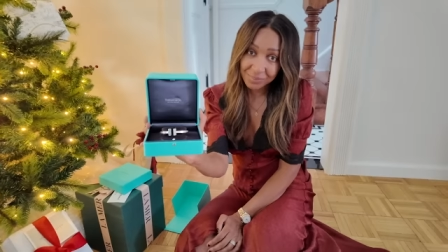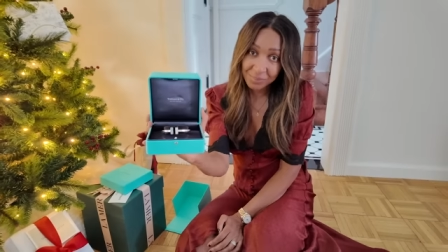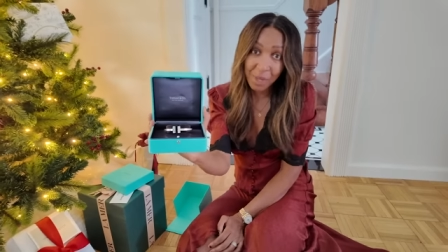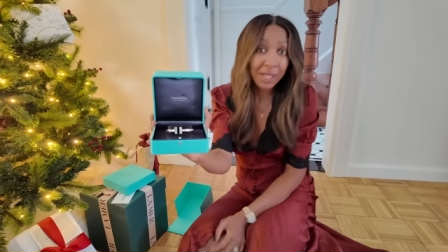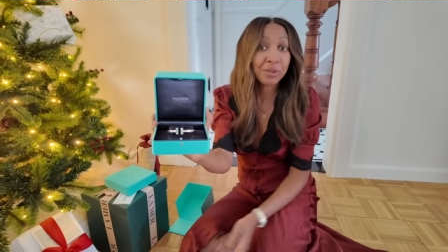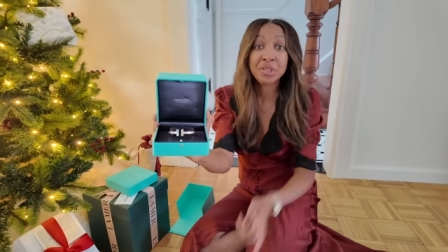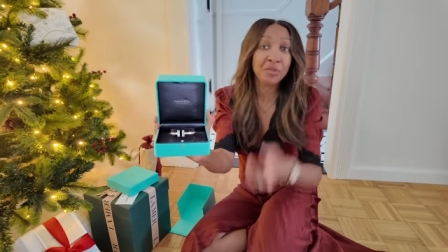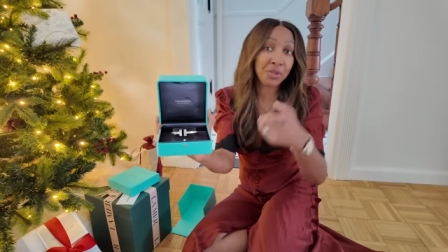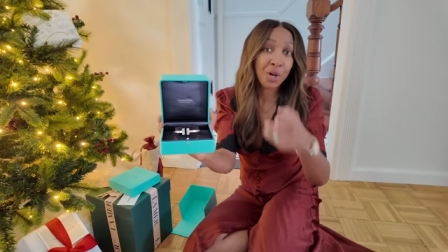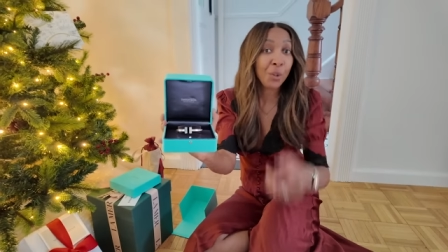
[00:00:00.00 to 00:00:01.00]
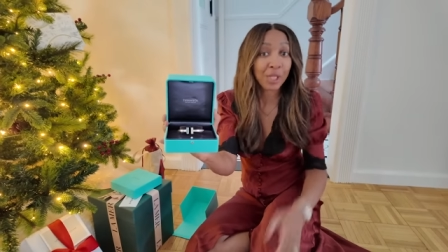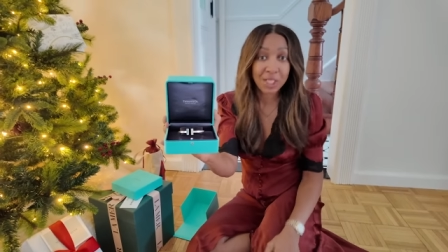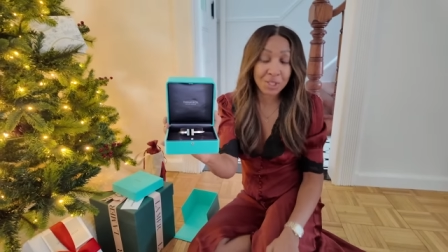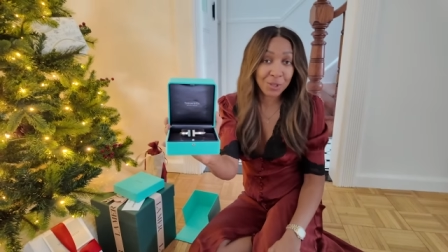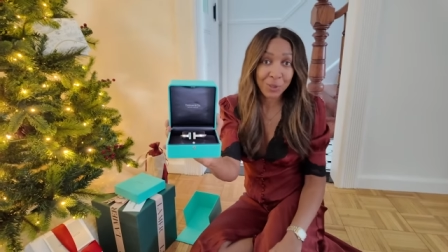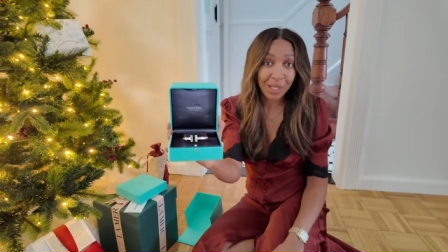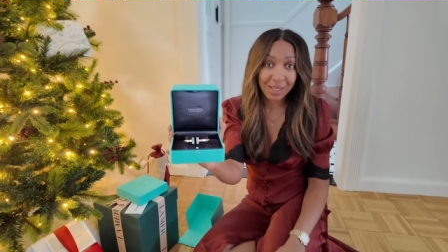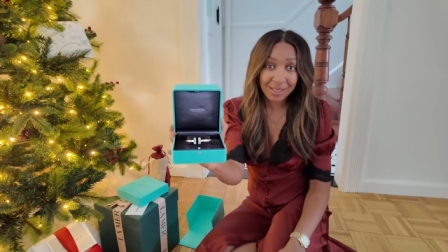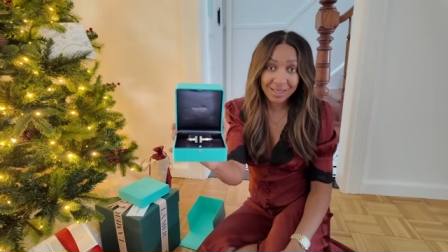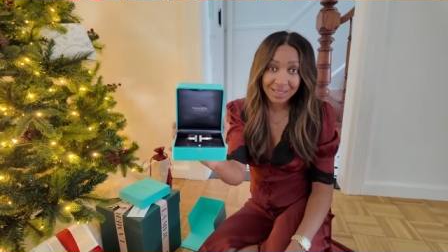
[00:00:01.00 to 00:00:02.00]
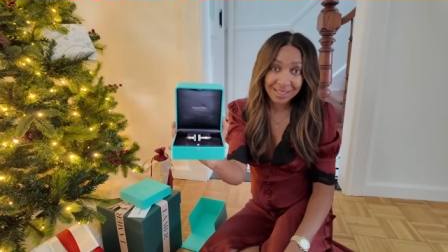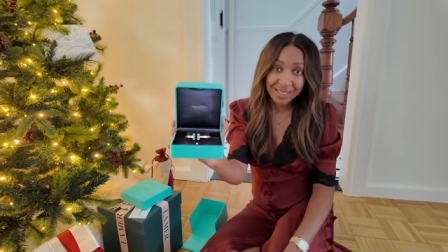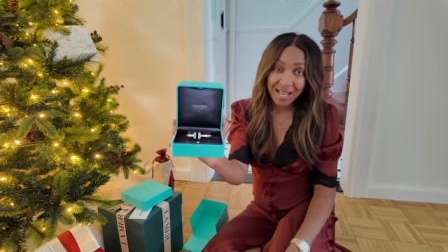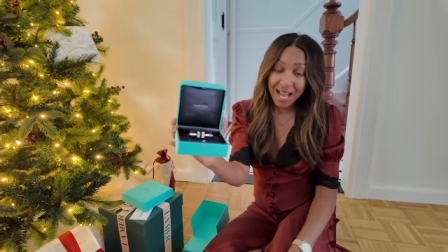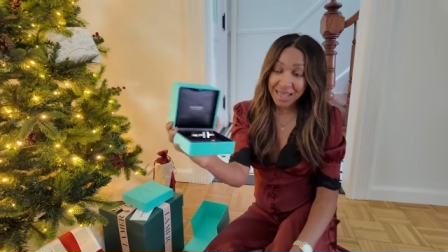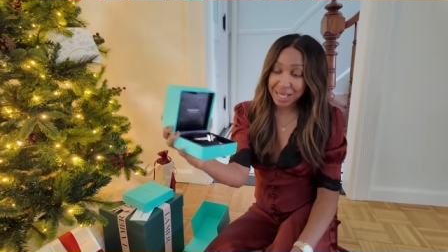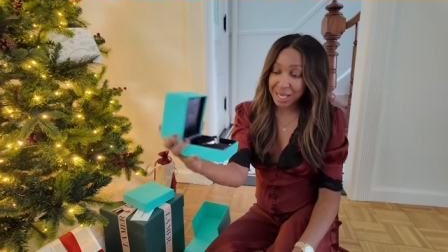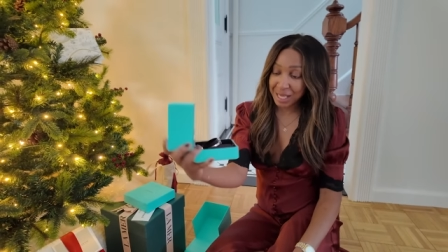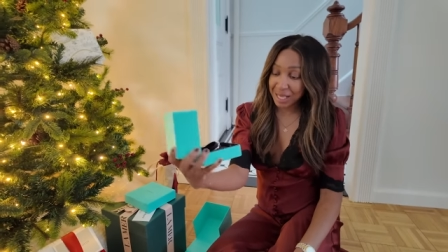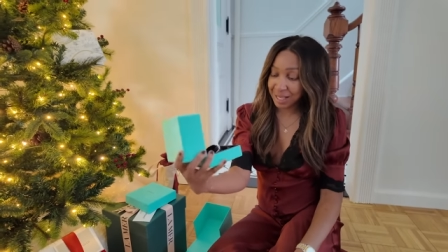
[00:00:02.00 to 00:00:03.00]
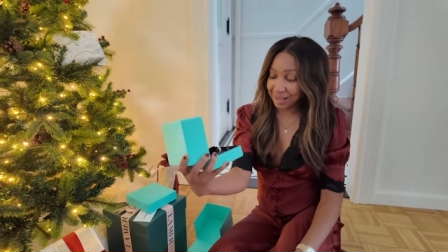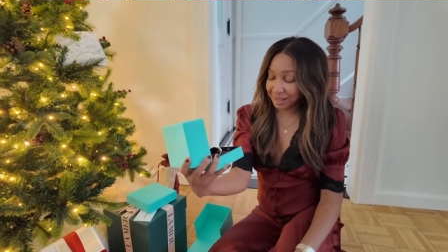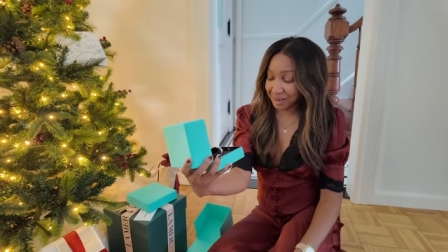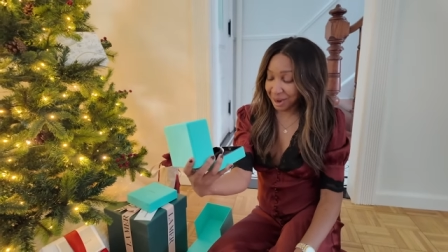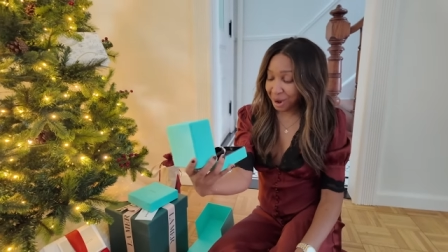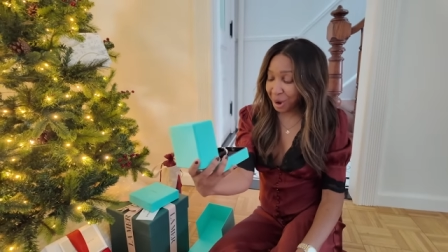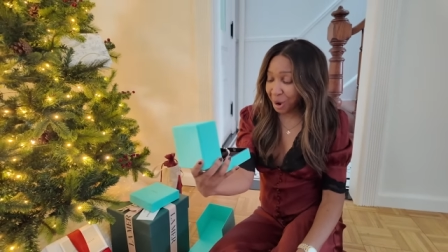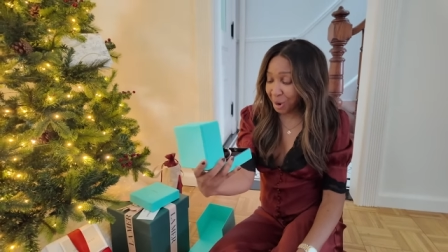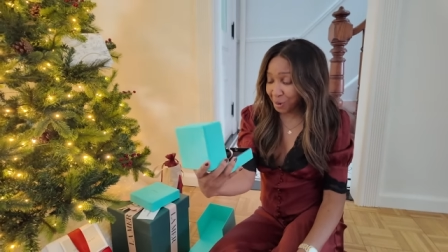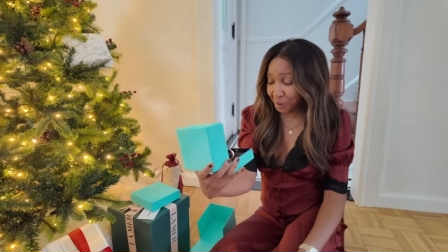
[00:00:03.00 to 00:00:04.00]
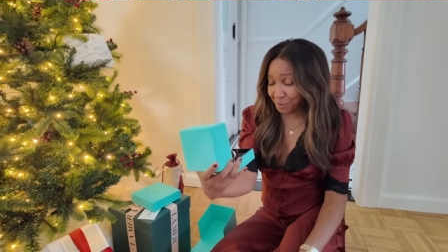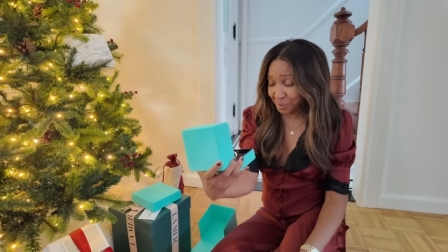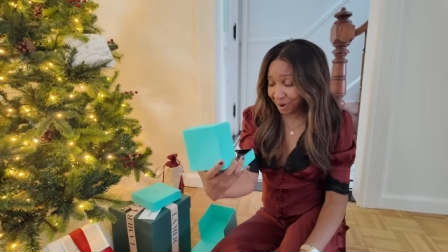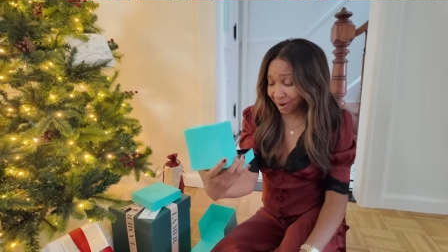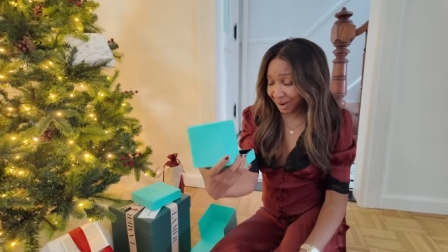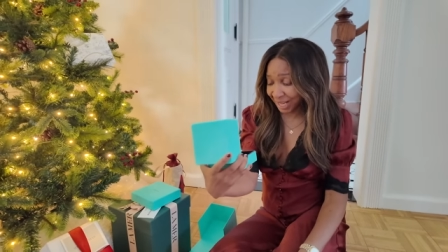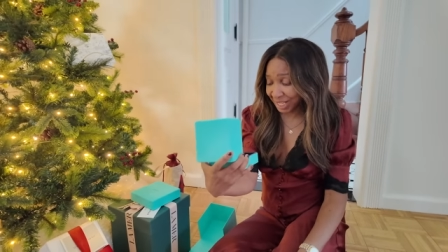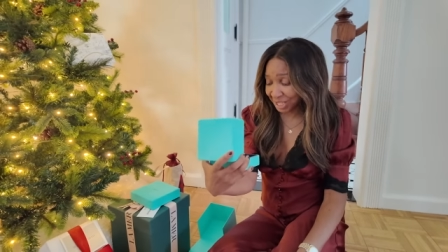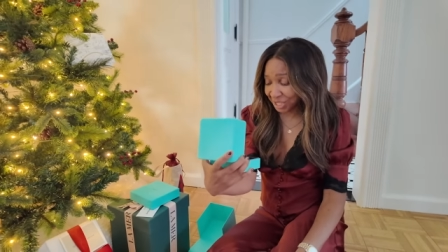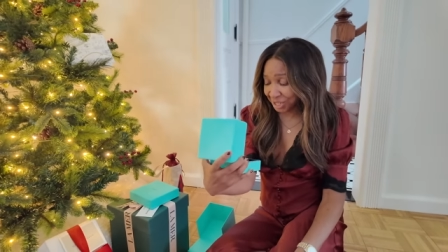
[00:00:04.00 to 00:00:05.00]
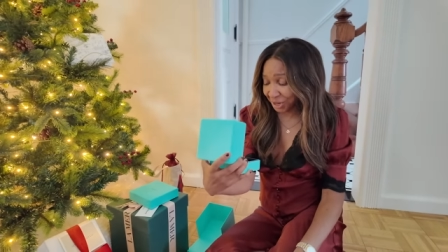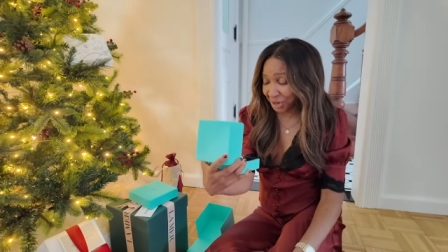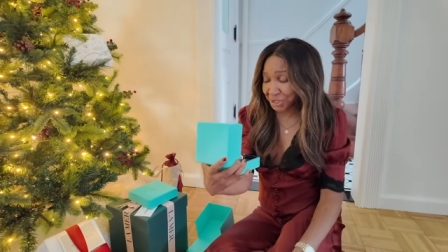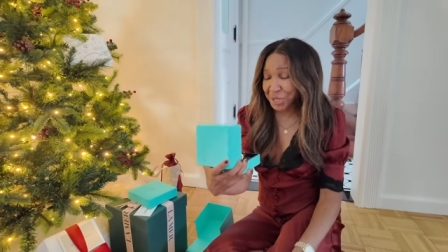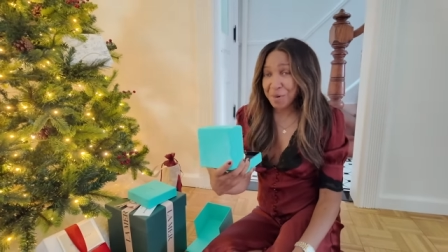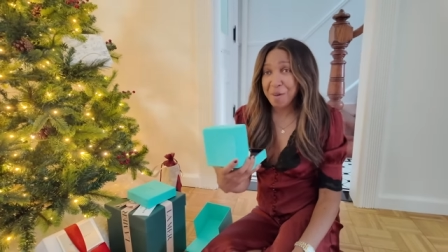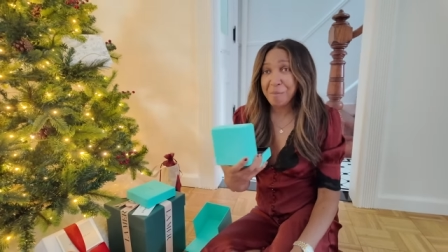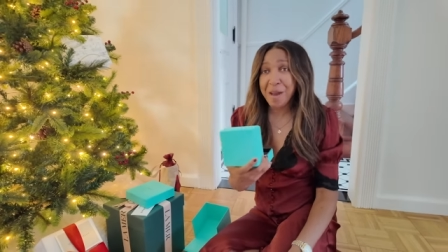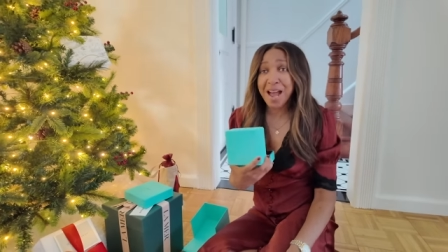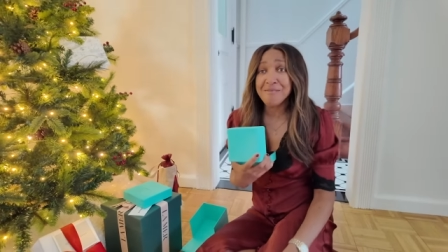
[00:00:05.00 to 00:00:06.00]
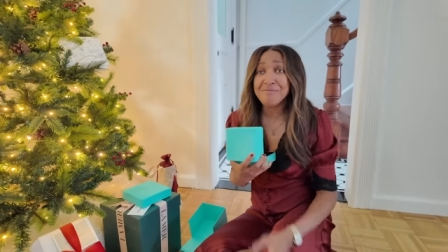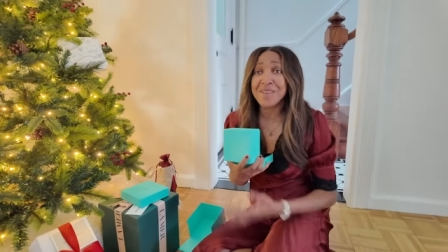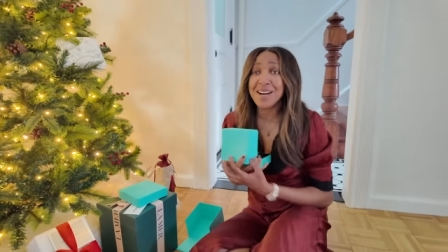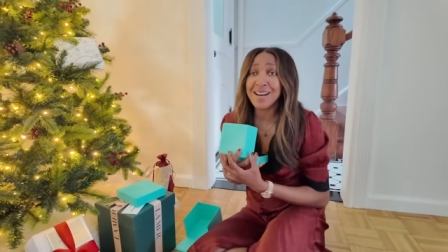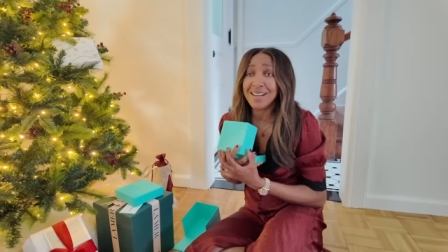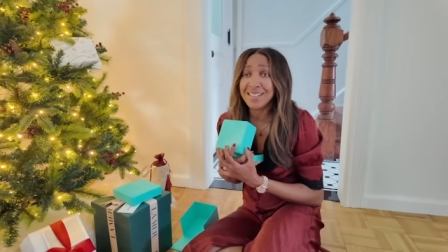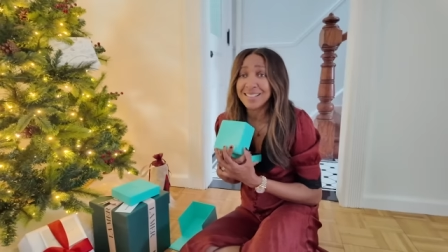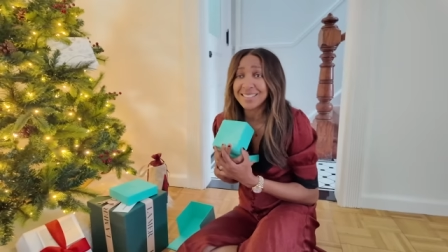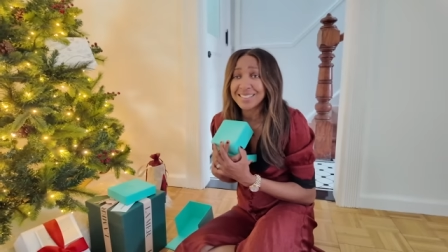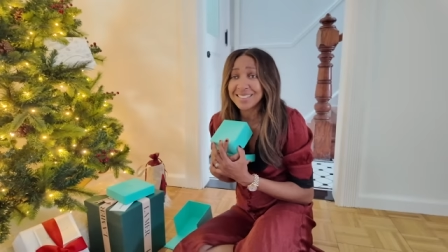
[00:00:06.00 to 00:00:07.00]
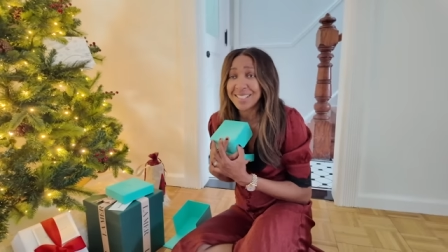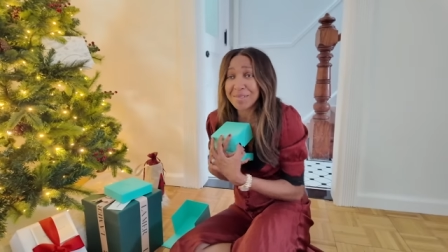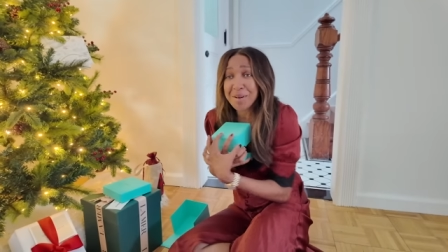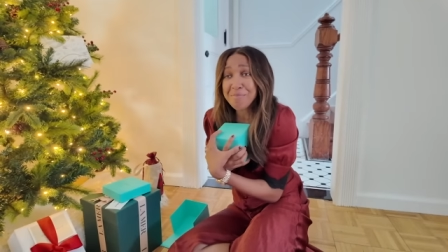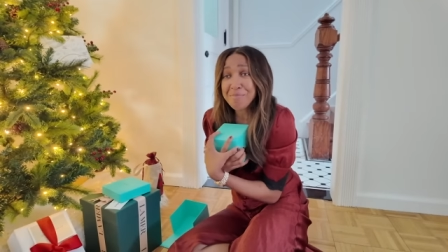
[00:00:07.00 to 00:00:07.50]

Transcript: Michael didn't even know when I used to do that. And then, oh my God, you remembered! You